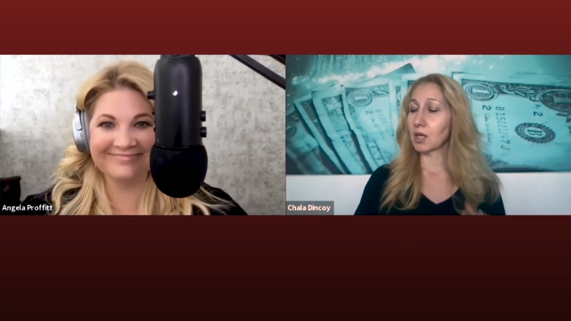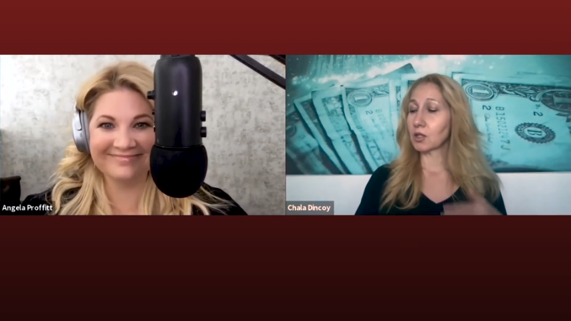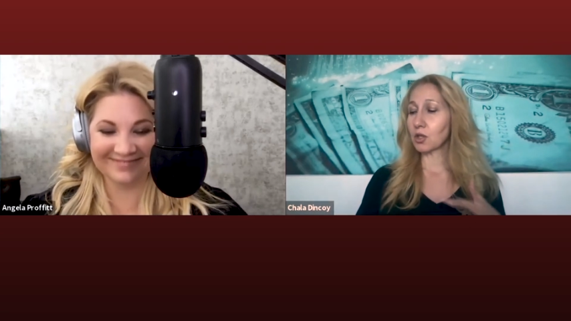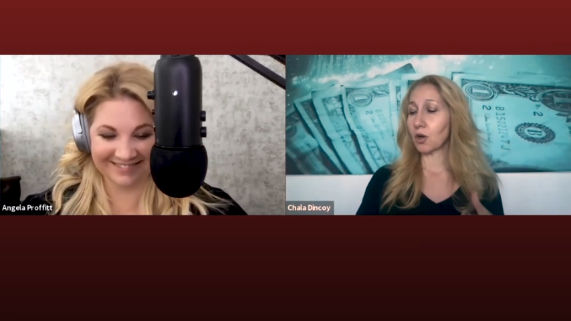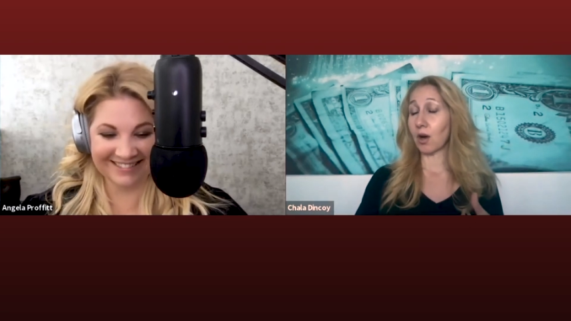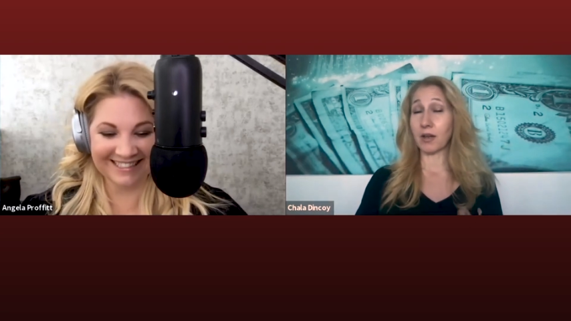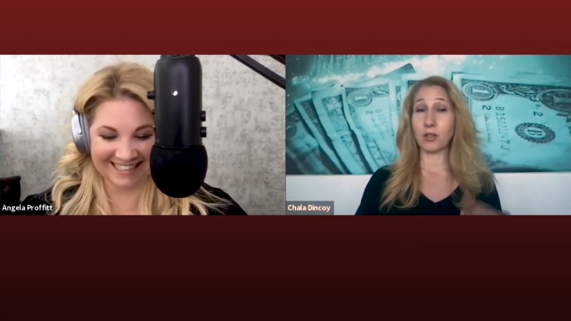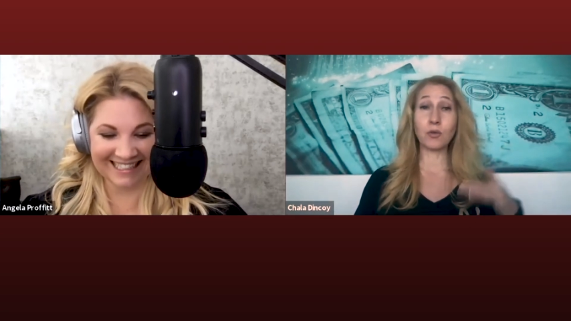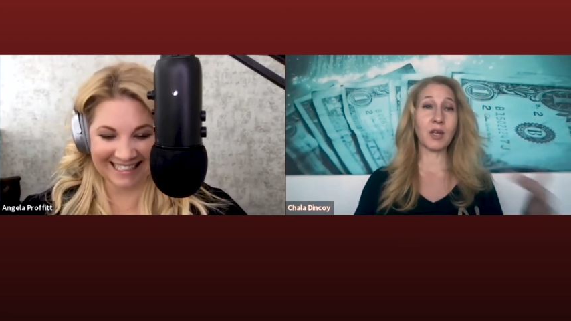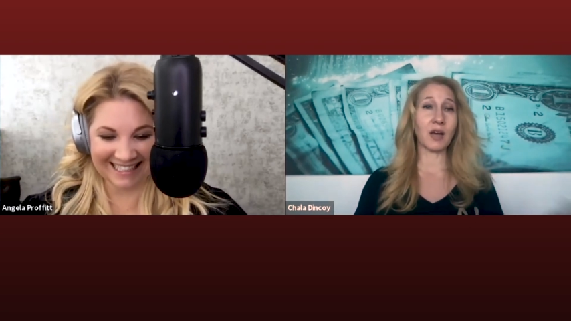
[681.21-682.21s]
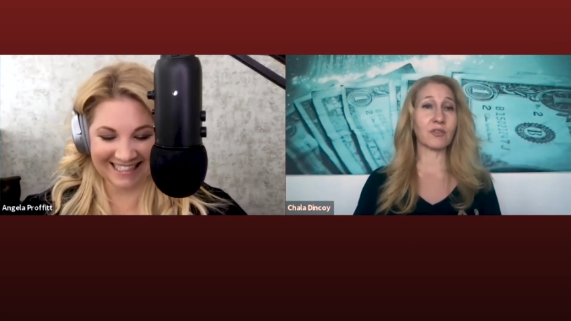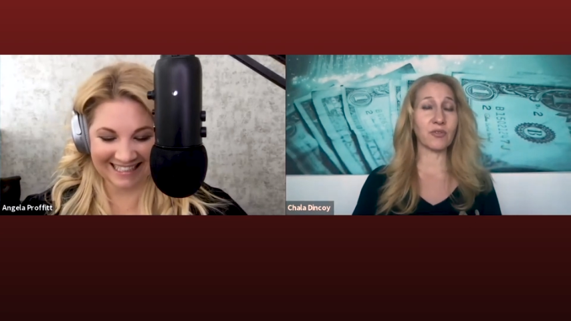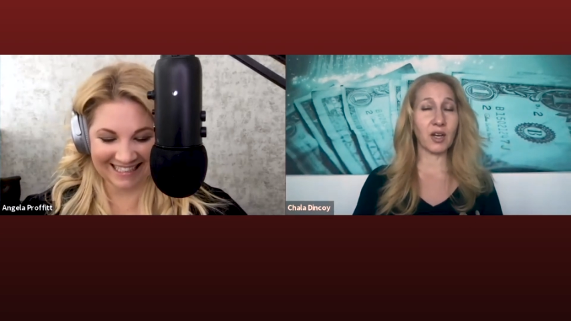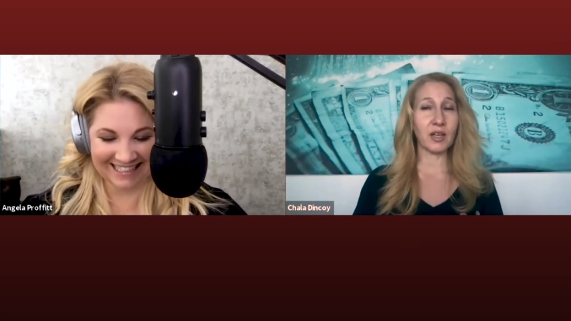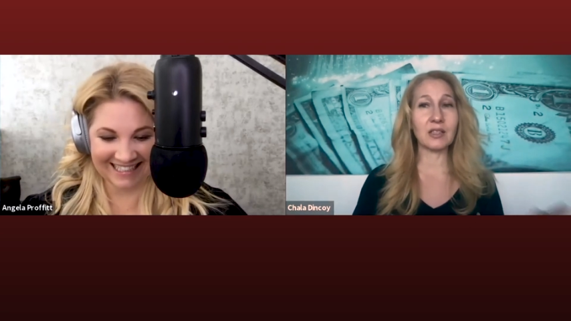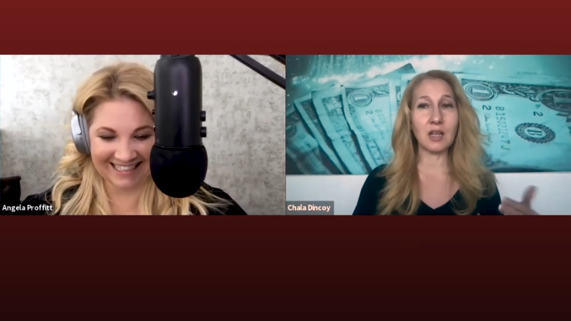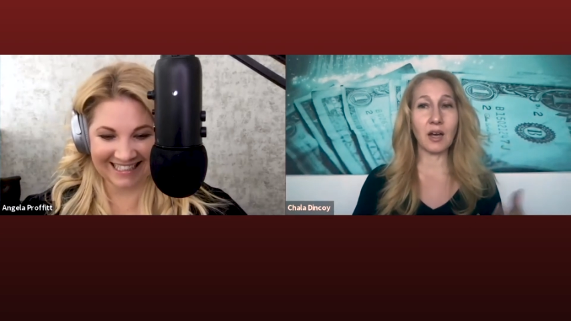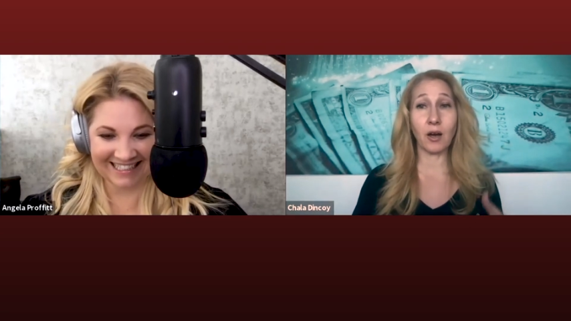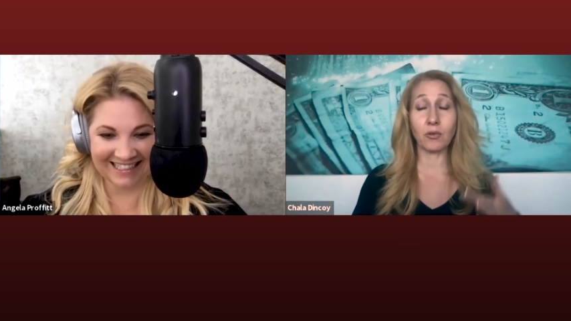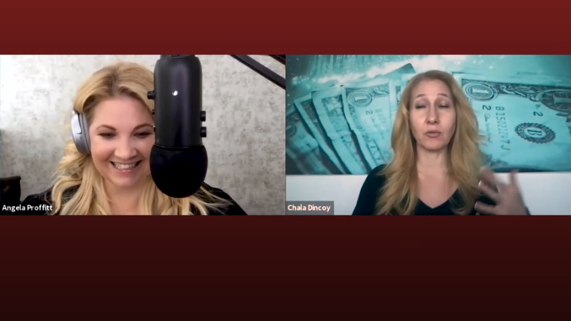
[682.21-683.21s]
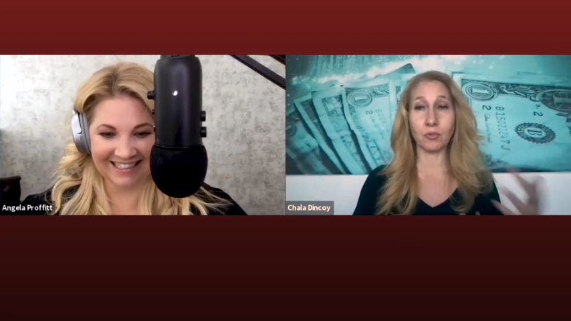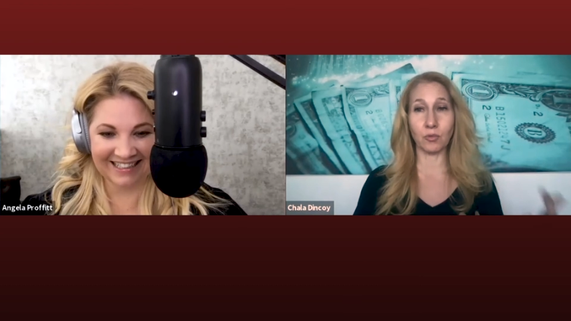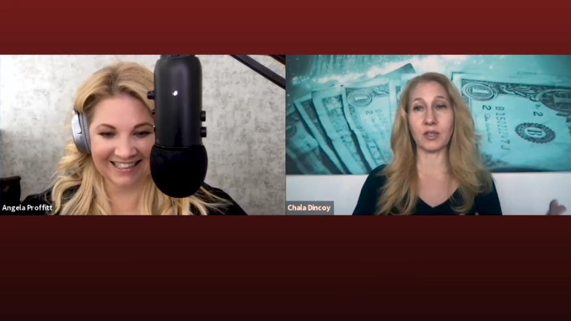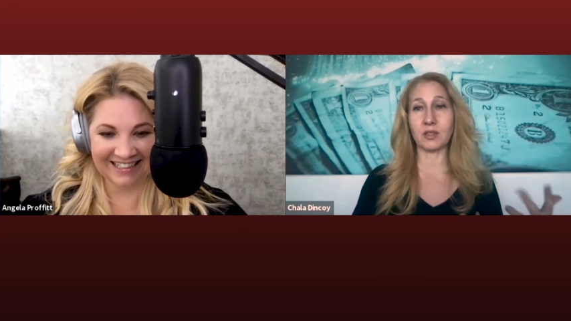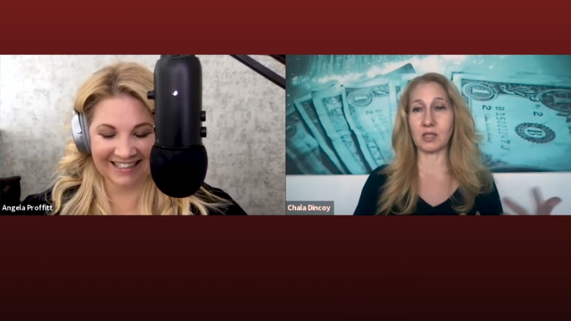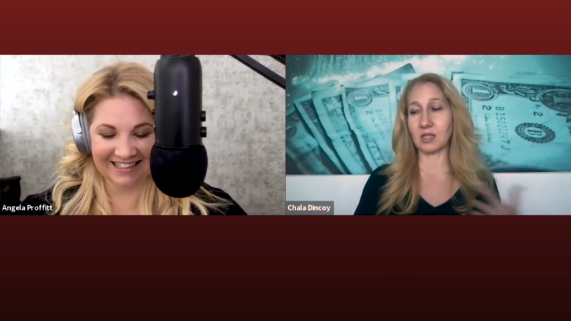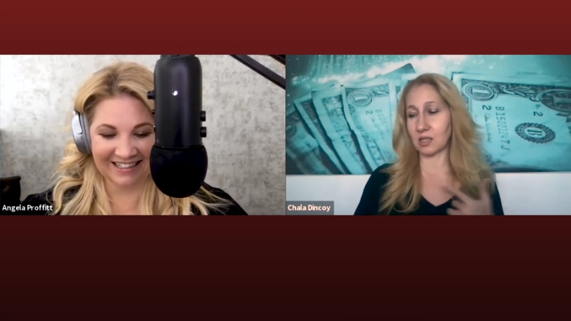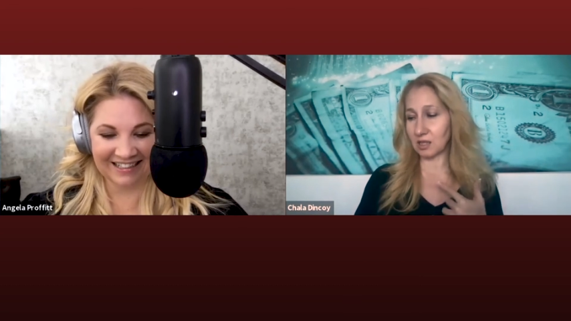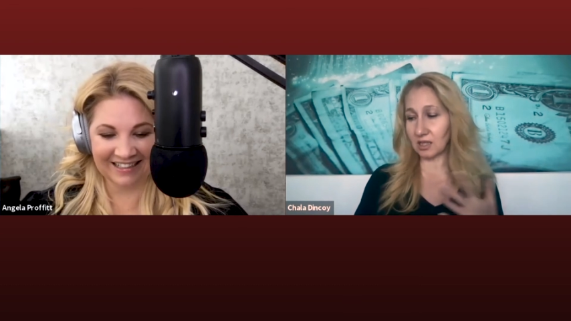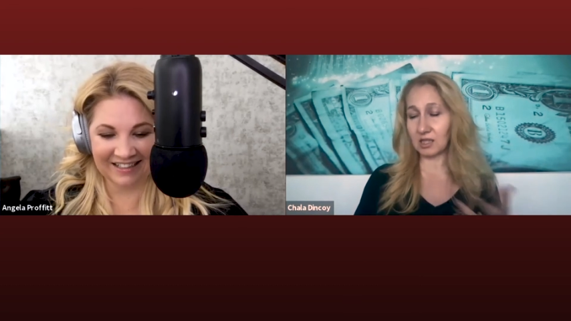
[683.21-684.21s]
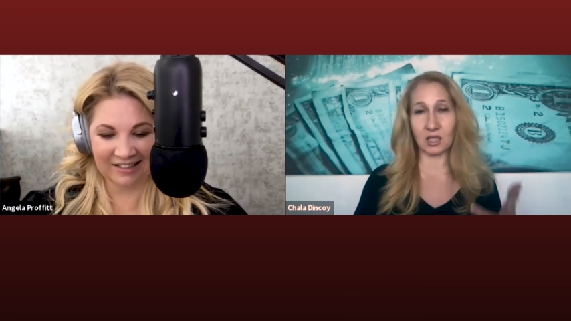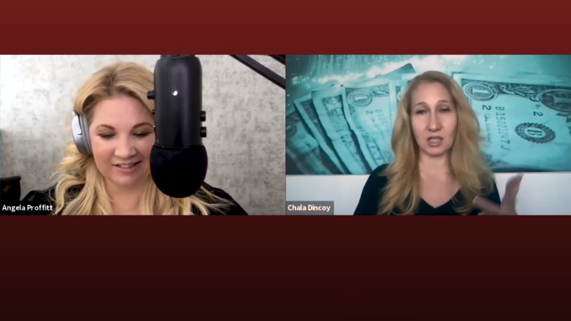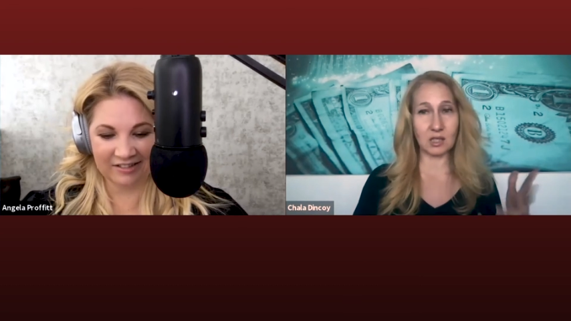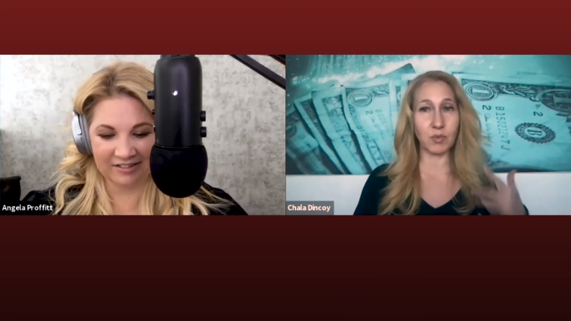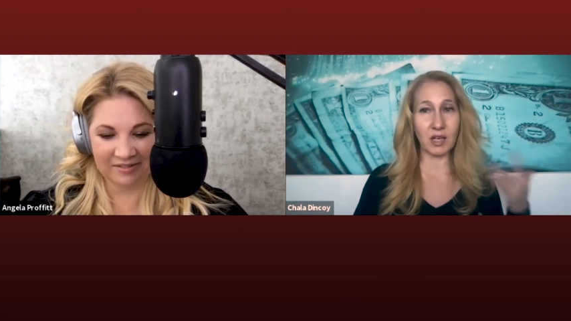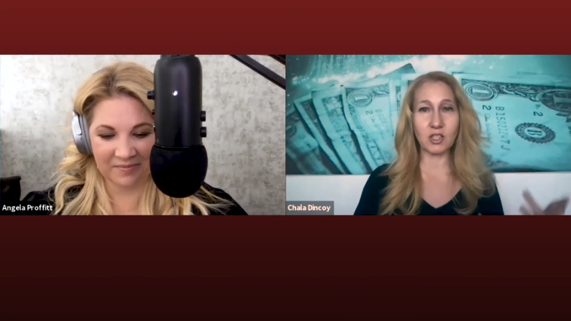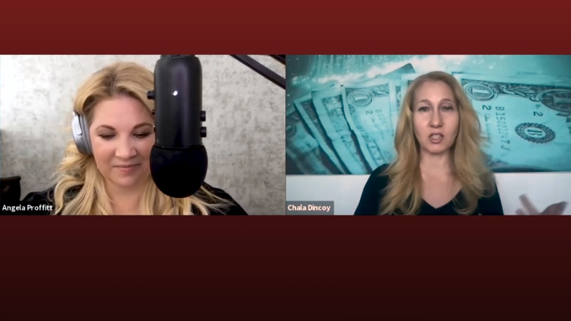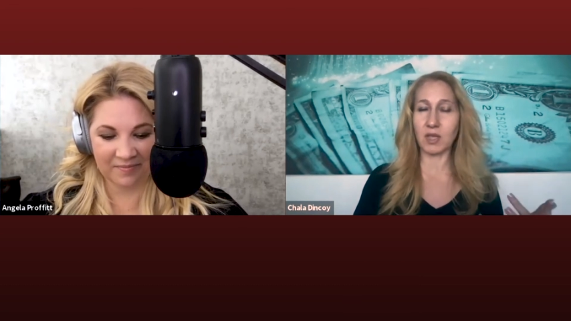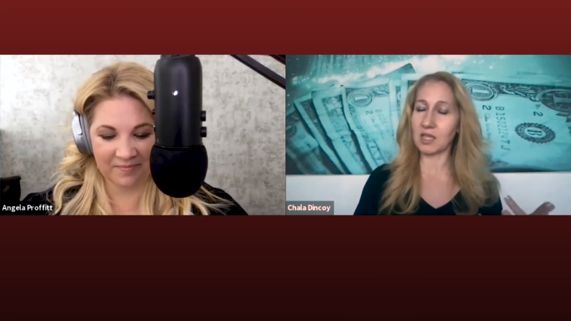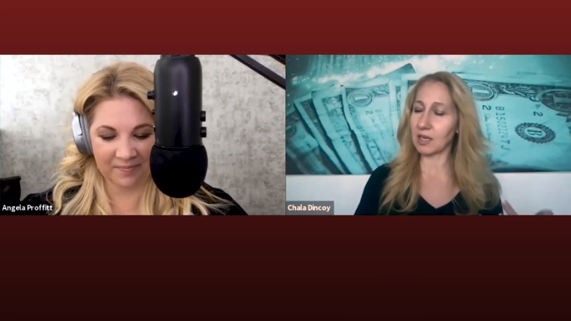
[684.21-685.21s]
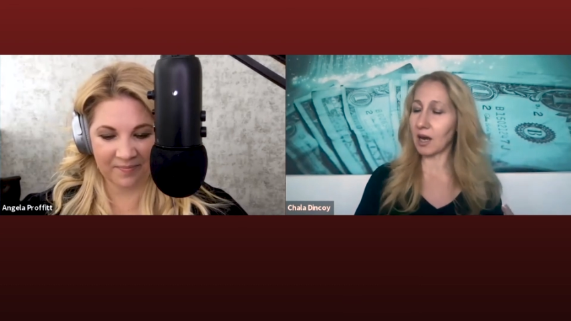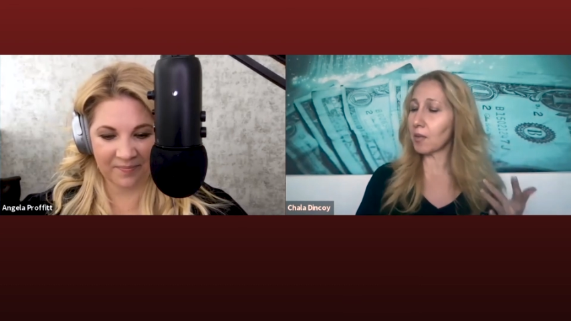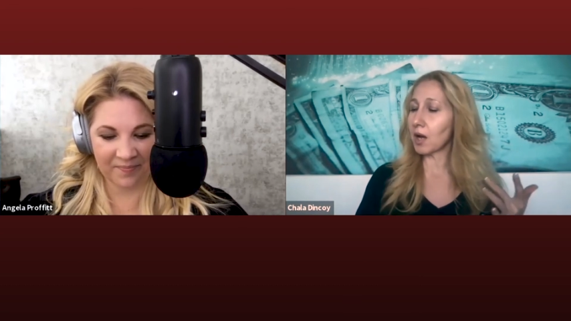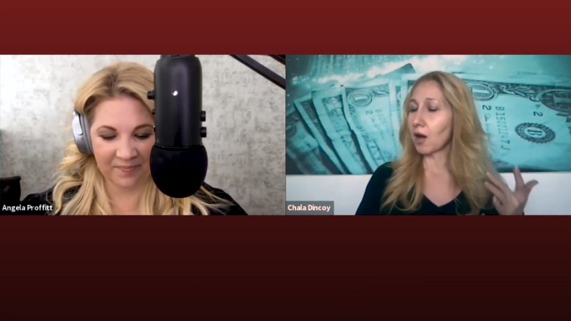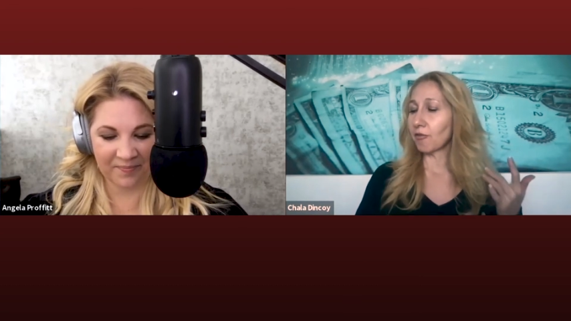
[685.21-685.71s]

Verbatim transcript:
Speaker 1: So, and you would have to find out what this statistic is, but I just made it up.